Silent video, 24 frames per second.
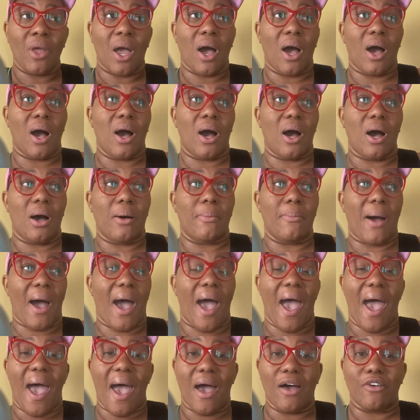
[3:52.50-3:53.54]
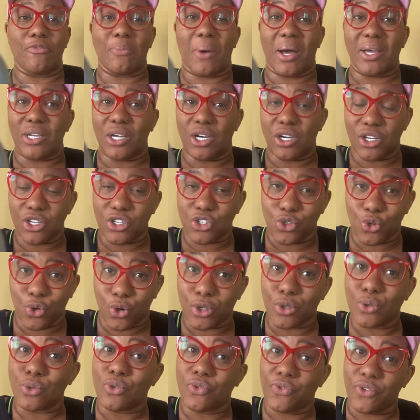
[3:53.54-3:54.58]
Um, I have my youngest
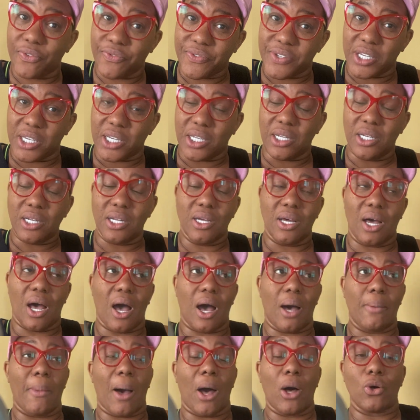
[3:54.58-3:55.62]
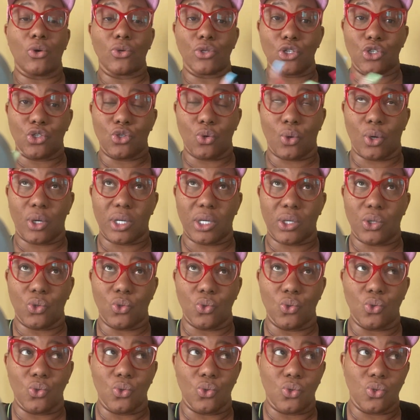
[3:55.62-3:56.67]
daughter who's 15, um, my oldest daughter
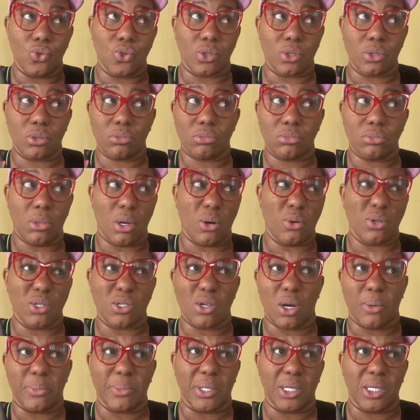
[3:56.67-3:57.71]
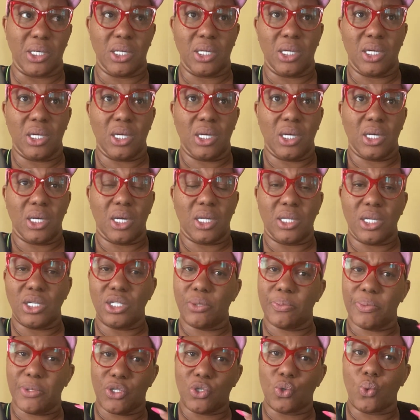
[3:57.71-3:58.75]
who's, how old is Harmony? I think
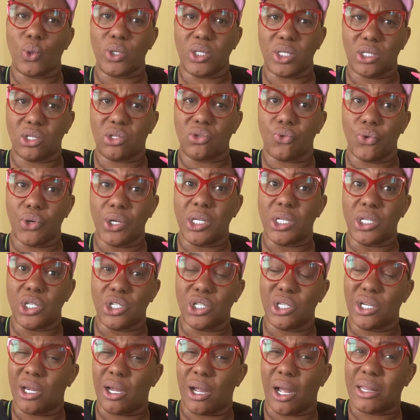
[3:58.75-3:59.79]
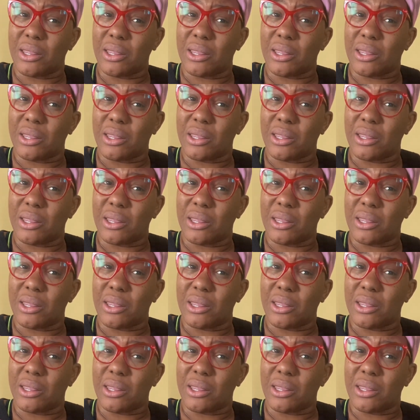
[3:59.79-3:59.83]
she'd be 23 this year.